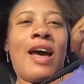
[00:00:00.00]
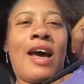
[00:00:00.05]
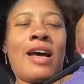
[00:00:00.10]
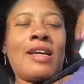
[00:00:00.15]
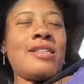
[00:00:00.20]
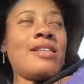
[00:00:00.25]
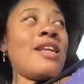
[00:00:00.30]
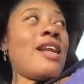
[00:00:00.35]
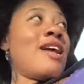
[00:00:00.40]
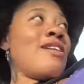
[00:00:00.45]

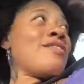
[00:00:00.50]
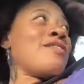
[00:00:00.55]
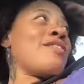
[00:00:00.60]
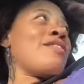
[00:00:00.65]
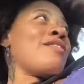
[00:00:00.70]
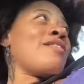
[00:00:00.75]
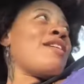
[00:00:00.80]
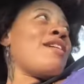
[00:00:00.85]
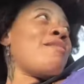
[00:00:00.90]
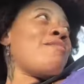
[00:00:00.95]
I said I was
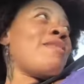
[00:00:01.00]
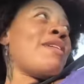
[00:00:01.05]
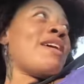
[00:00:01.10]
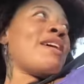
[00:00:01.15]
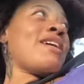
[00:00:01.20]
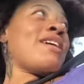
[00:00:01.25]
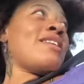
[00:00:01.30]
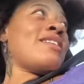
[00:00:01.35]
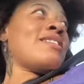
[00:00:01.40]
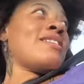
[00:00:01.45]
gonna come
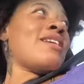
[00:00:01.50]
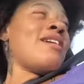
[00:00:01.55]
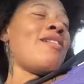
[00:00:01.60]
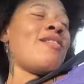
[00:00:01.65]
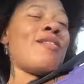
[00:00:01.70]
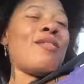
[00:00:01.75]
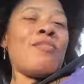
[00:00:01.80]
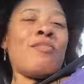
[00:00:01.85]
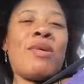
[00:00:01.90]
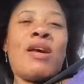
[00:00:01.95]
back and
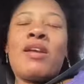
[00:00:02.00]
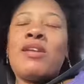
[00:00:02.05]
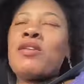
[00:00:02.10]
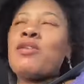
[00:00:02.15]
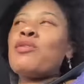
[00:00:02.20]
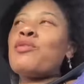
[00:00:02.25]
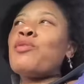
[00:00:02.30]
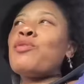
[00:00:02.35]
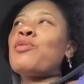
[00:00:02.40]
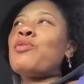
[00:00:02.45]
talk about the
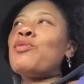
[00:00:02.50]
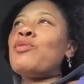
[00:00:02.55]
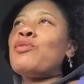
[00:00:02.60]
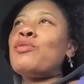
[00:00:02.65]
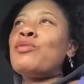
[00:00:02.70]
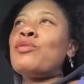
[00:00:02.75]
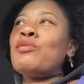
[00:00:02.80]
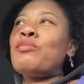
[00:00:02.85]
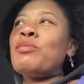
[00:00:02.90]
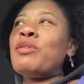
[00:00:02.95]

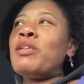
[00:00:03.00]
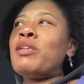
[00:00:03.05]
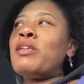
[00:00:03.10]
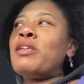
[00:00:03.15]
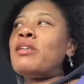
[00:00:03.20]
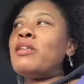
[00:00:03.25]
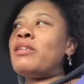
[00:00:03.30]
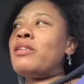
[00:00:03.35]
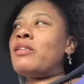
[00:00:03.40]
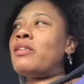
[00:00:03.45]
cruise but